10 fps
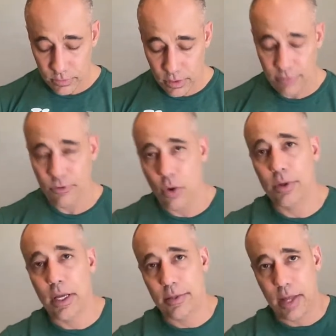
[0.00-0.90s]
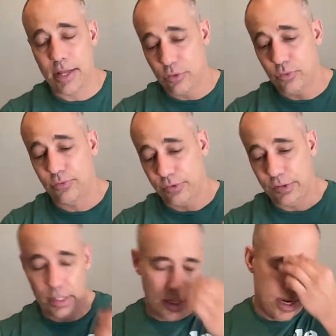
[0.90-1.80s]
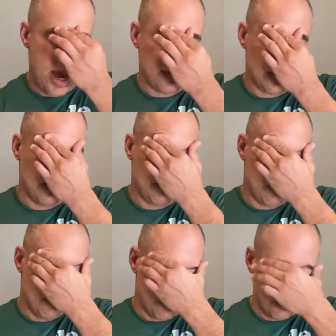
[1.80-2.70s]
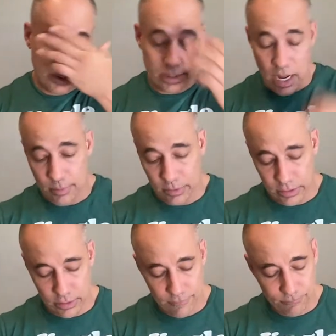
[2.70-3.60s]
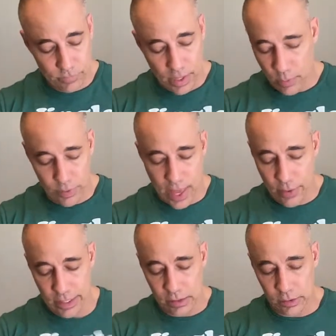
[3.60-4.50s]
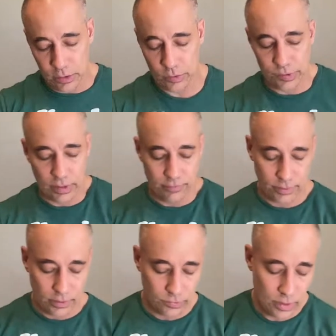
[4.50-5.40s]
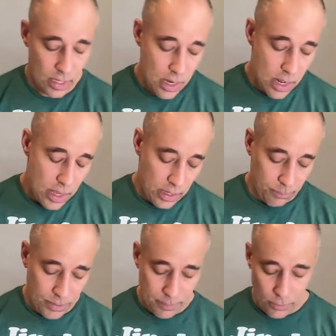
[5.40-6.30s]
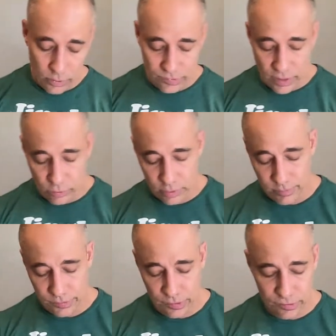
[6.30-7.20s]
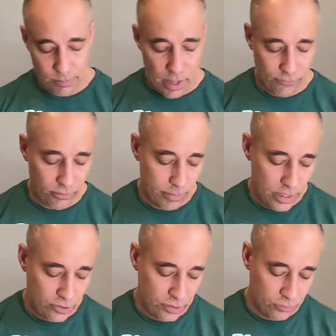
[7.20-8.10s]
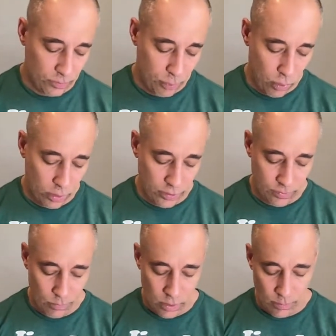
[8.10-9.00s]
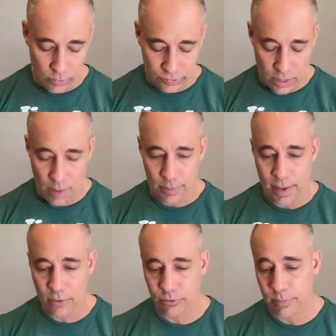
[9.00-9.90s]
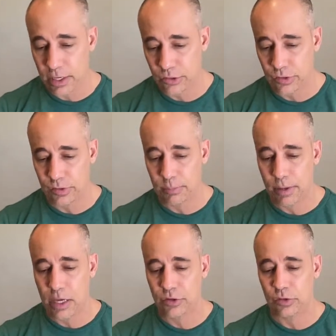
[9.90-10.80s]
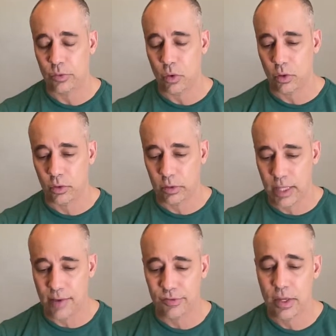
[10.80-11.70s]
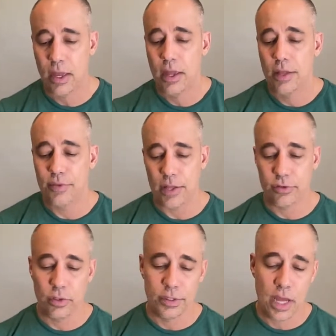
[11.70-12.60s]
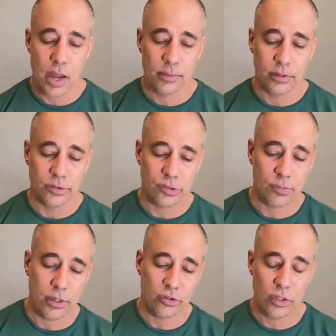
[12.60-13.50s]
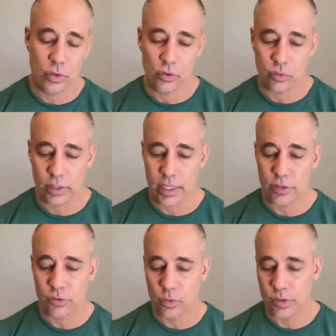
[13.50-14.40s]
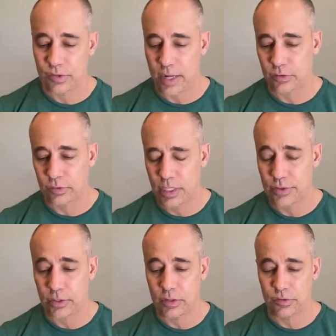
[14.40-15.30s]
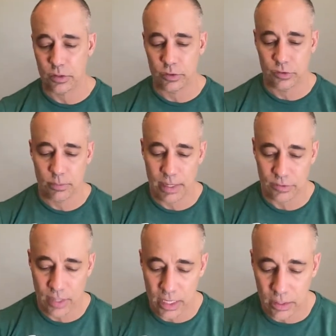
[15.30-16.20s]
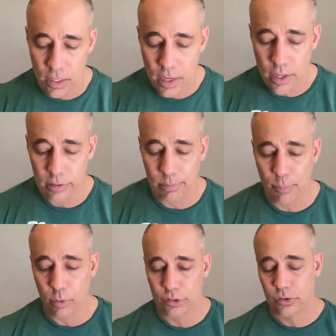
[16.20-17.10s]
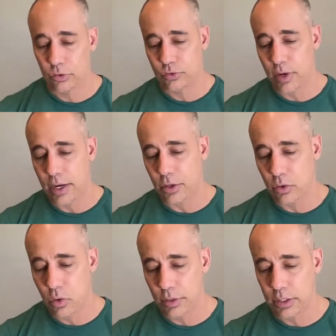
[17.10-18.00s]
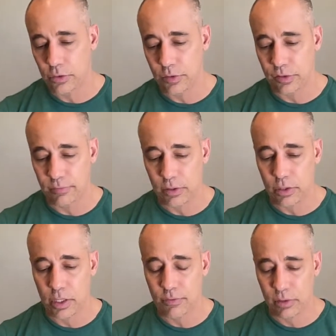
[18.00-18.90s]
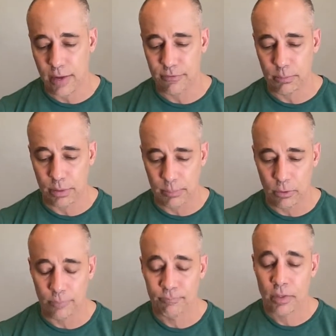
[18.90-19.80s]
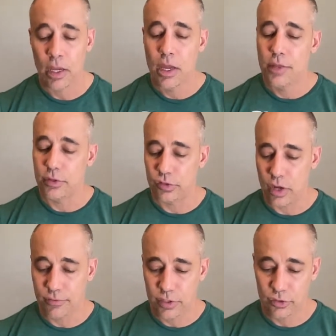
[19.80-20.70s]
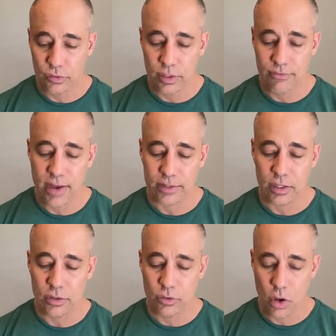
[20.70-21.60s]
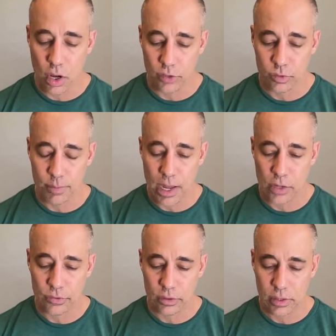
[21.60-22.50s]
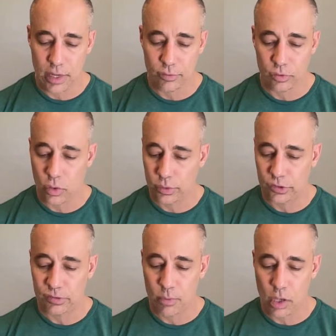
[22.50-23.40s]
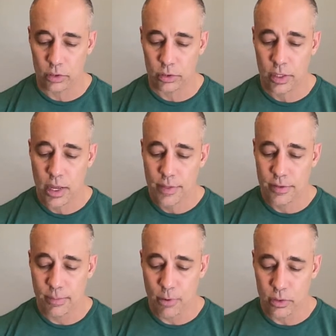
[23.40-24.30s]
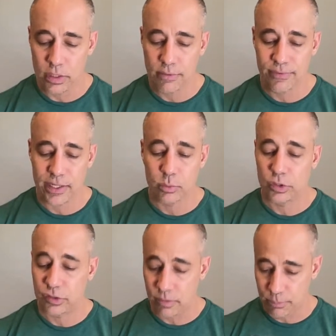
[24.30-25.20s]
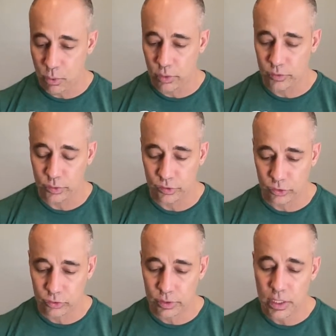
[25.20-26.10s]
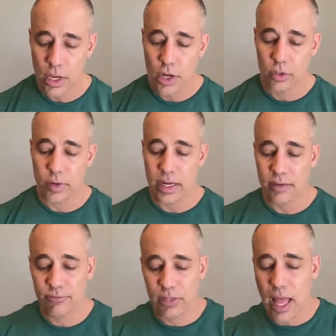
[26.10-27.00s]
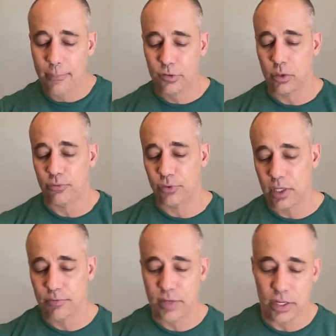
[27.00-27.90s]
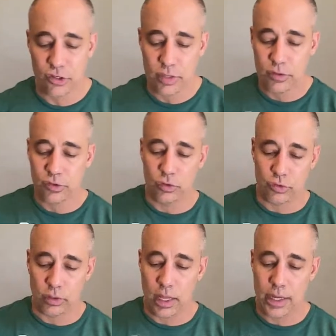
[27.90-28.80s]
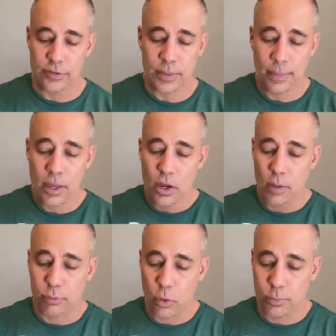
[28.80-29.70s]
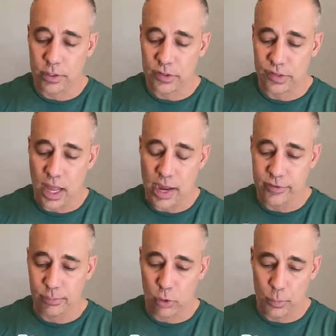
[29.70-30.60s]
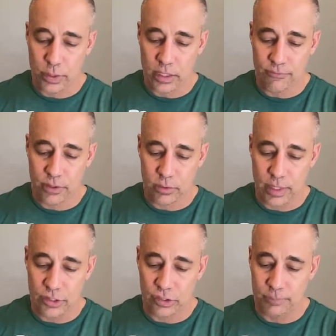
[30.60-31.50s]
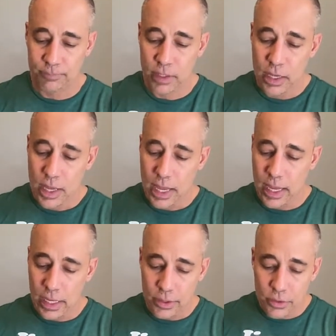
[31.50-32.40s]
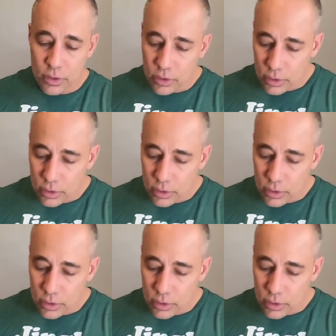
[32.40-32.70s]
even though I do see it as a breed anomaly without any clinical significance. In people, central nervous system malformation is reported as one of the most common malformations in patients with oral clefts. Dental anomalies, especially those related to incisor teeth, are considered to maintain the proportional trend according to the severity of cleft in people. The soft tissue defect in dogs with palatal clefts was always smaller than the bony defect, which is of importance with surgery, creating flaps that are free of tension at the suture lines, appropriate size, appropriate configuration, and